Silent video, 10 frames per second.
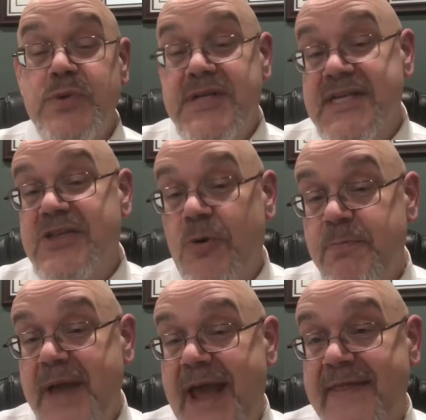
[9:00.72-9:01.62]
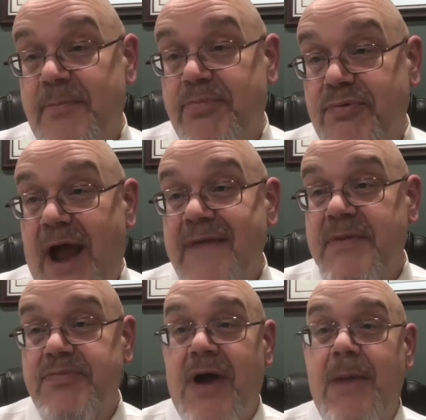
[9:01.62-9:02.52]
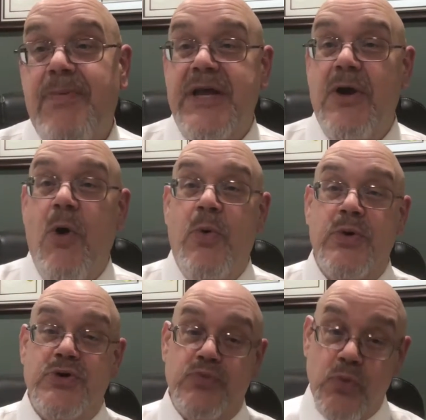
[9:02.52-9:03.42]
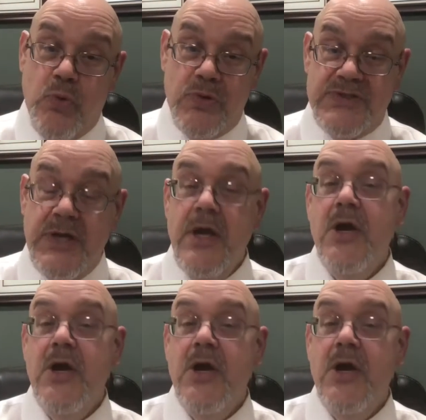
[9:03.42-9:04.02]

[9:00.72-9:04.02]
disobey the private property owner's rules